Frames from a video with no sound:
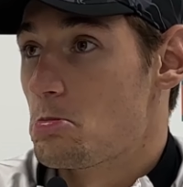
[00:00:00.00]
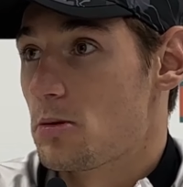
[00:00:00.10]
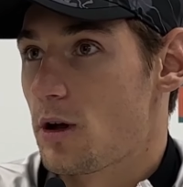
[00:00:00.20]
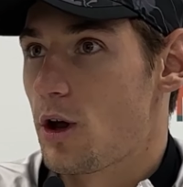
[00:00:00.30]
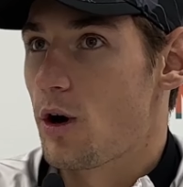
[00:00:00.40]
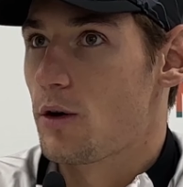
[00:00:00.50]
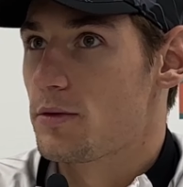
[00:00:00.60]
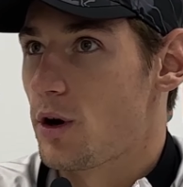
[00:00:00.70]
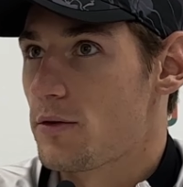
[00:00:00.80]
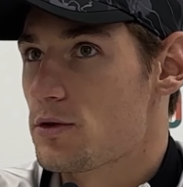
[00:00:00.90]

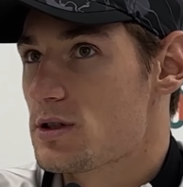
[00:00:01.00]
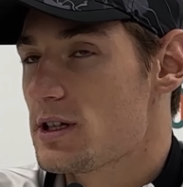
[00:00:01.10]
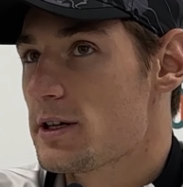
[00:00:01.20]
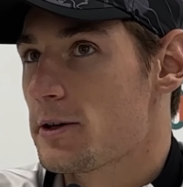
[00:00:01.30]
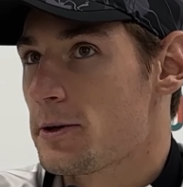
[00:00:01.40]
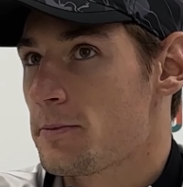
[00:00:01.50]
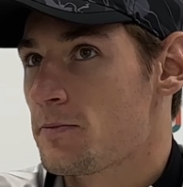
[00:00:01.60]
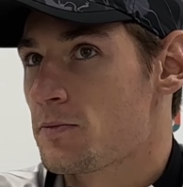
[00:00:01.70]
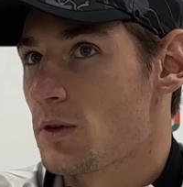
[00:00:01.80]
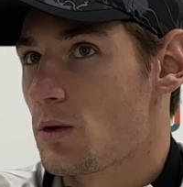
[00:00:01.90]
Oh, obviously,
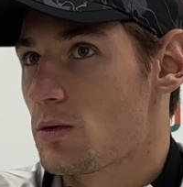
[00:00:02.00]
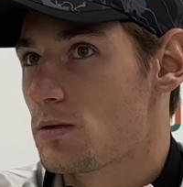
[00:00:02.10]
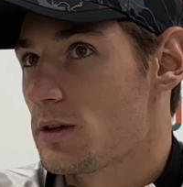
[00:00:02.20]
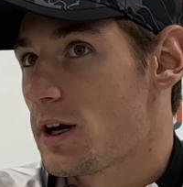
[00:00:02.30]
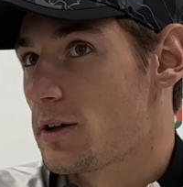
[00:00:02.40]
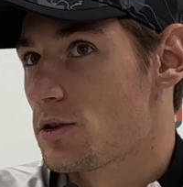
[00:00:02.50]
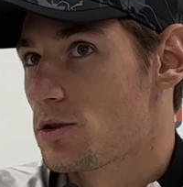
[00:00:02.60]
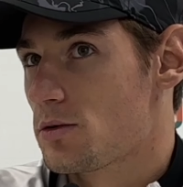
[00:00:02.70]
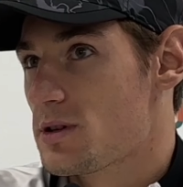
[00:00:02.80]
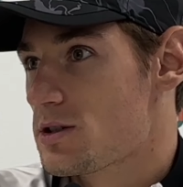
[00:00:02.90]

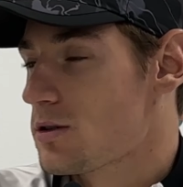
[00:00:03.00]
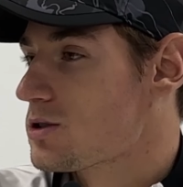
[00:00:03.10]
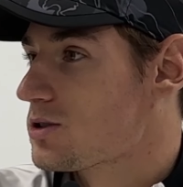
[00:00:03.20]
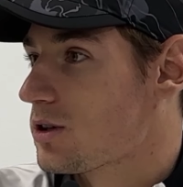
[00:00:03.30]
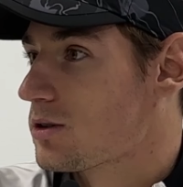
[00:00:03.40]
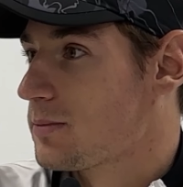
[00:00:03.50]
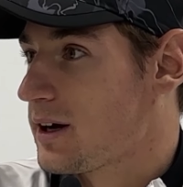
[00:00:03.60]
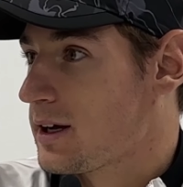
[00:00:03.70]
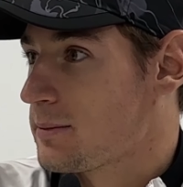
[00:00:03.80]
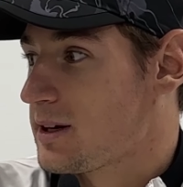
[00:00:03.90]
the results talk
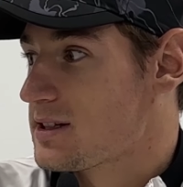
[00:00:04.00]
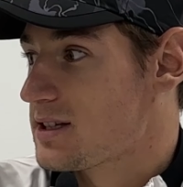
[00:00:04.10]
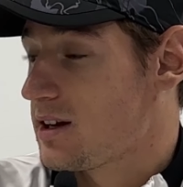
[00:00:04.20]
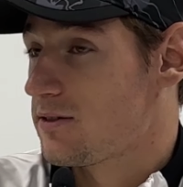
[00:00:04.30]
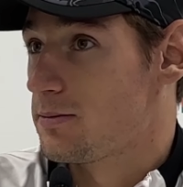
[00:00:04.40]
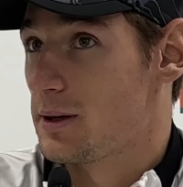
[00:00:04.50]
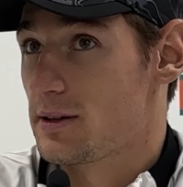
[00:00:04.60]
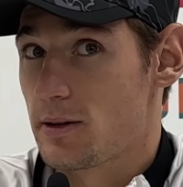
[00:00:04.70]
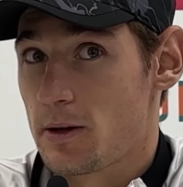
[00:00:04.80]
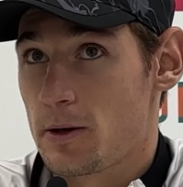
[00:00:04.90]
by itself,
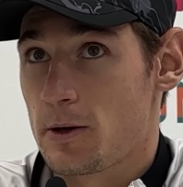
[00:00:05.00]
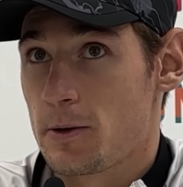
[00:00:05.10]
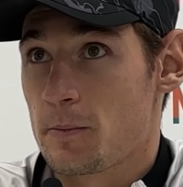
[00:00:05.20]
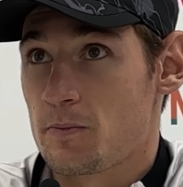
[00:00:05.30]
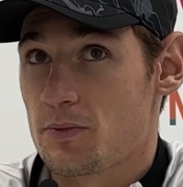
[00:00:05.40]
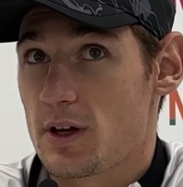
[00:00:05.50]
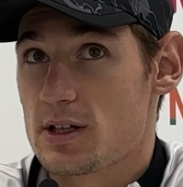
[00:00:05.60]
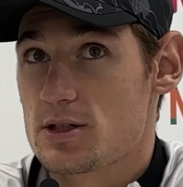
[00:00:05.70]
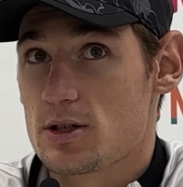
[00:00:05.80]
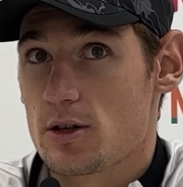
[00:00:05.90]
but
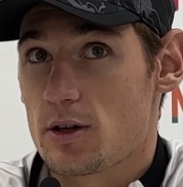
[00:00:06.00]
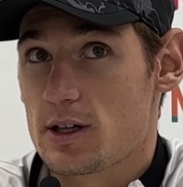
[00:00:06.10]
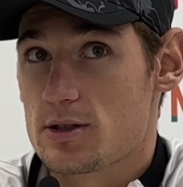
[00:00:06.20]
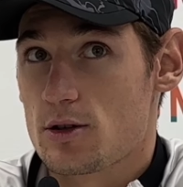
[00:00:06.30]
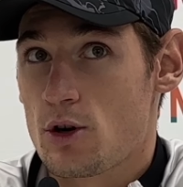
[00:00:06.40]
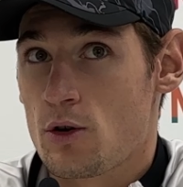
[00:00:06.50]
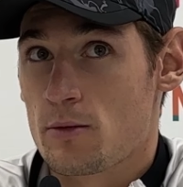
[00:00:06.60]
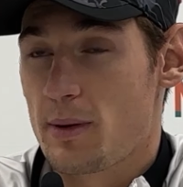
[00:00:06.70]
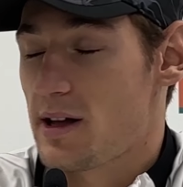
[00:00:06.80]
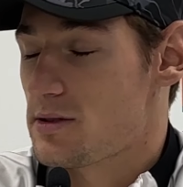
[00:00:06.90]
it's a
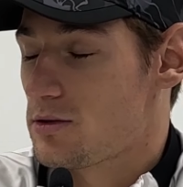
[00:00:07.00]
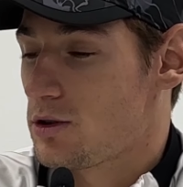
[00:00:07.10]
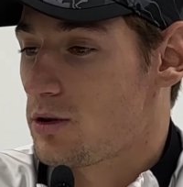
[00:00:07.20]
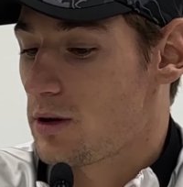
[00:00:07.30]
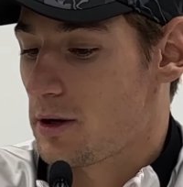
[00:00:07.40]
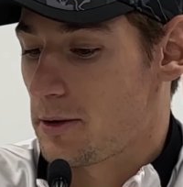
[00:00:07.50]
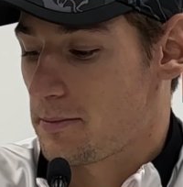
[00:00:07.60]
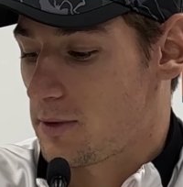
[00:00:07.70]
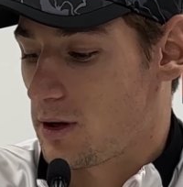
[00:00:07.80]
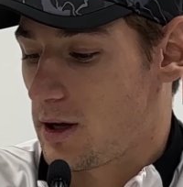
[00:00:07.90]
long path, you
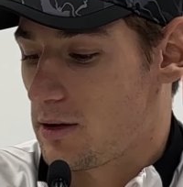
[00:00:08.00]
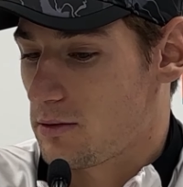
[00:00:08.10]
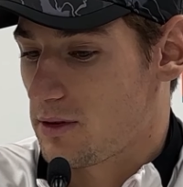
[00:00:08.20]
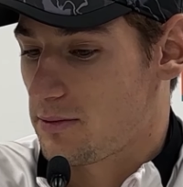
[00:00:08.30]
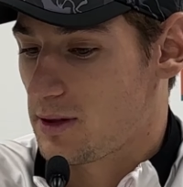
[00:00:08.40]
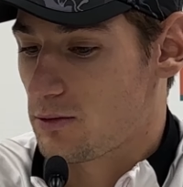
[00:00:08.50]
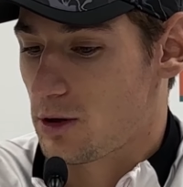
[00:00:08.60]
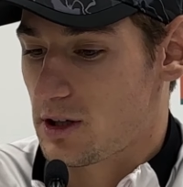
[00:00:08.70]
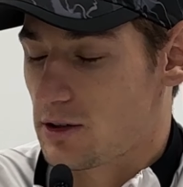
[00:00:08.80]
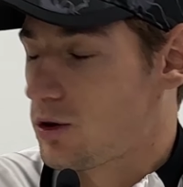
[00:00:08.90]
know. We've been
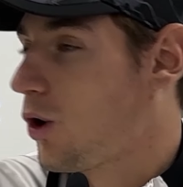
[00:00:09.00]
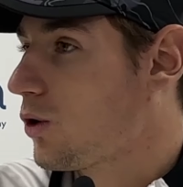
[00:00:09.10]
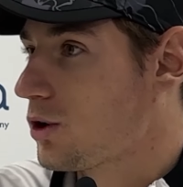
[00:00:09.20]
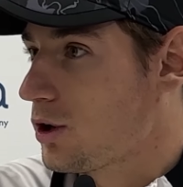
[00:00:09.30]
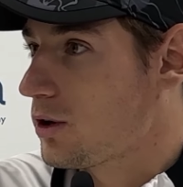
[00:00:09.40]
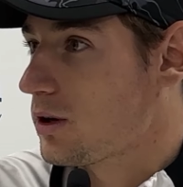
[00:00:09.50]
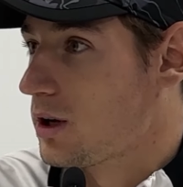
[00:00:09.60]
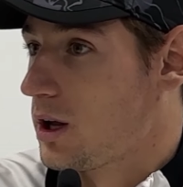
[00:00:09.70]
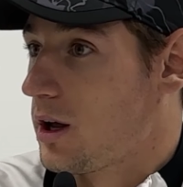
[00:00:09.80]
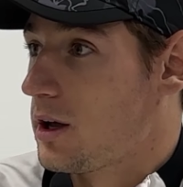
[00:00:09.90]
working the whole year,
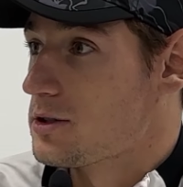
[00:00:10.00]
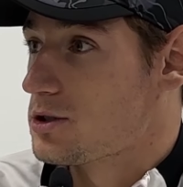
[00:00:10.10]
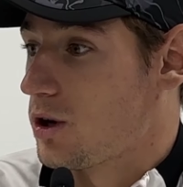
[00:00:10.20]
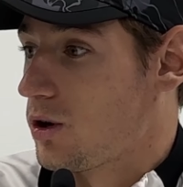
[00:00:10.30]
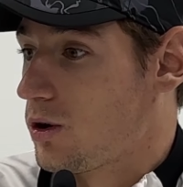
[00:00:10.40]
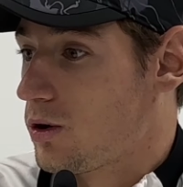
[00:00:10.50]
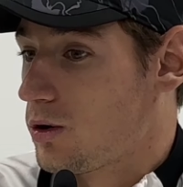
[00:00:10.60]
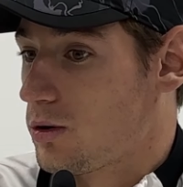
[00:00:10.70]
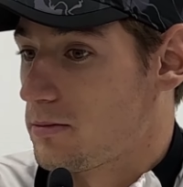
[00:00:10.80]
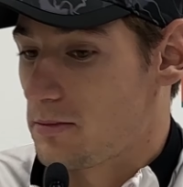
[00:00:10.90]

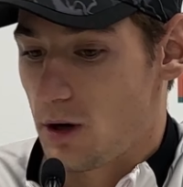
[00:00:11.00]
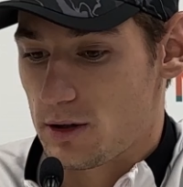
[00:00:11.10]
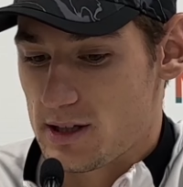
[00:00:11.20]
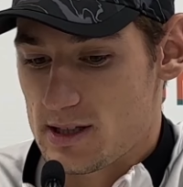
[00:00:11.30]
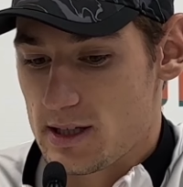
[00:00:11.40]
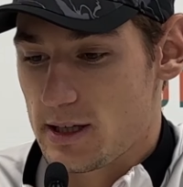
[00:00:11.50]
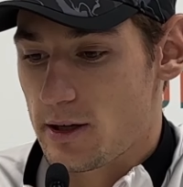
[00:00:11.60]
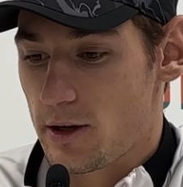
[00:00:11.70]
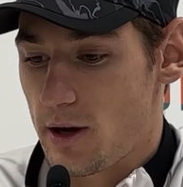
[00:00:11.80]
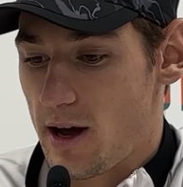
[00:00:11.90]
so honestly,
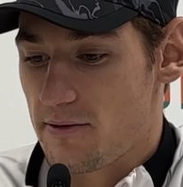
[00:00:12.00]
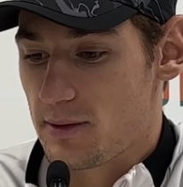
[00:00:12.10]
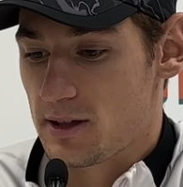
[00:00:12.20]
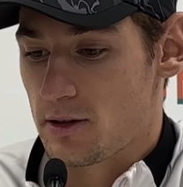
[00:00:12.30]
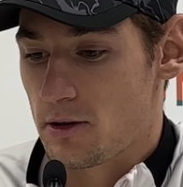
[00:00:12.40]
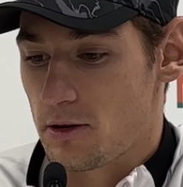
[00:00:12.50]
I've been